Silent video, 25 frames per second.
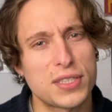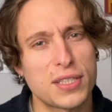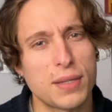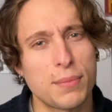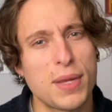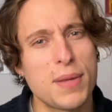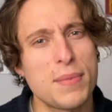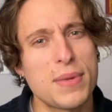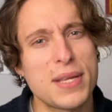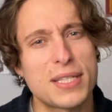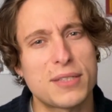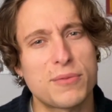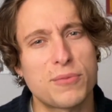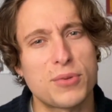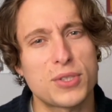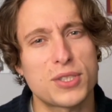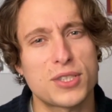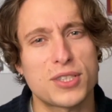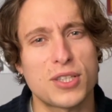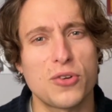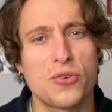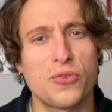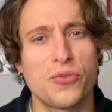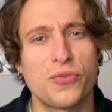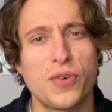And maybe it's because
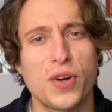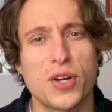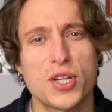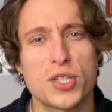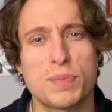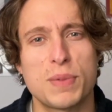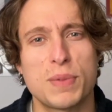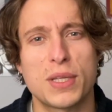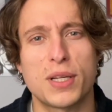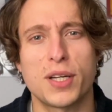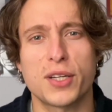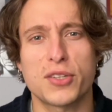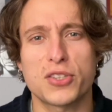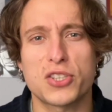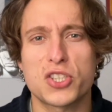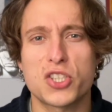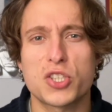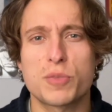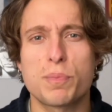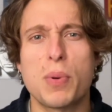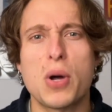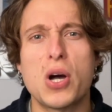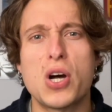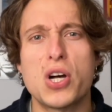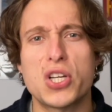so far it's been kind of
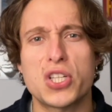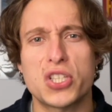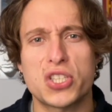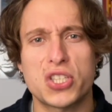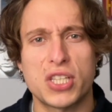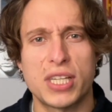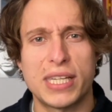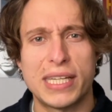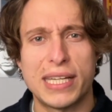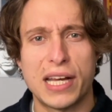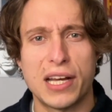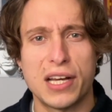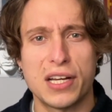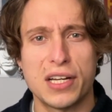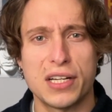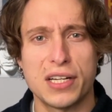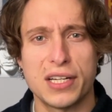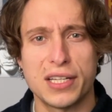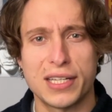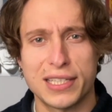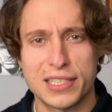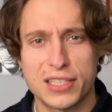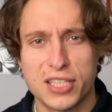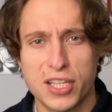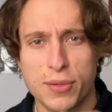sparsely
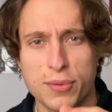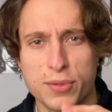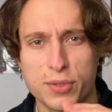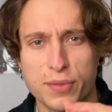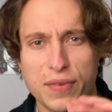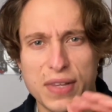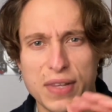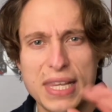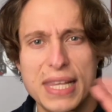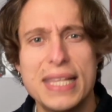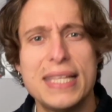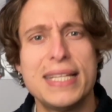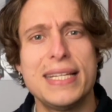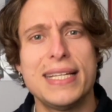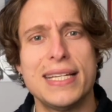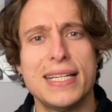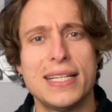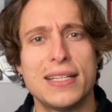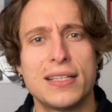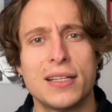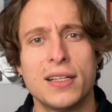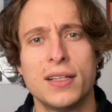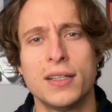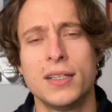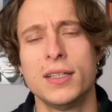heard in terms of a
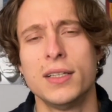lead